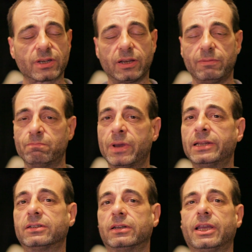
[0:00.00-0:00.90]

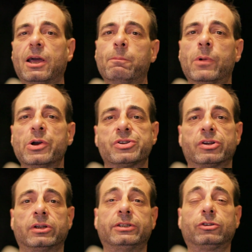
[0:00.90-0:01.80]
mentally,
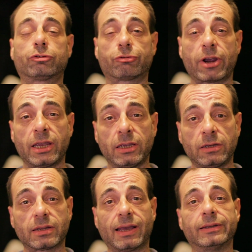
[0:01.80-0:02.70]
emotionally
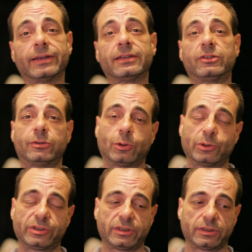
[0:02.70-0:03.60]
drained and
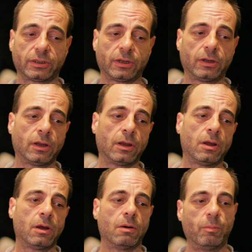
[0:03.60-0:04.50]
exhausted.
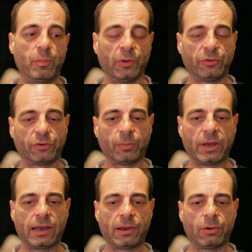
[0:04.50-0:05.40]
But
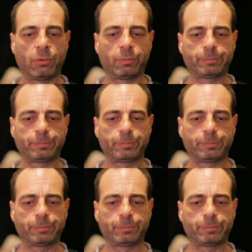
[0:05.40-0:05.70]
somehow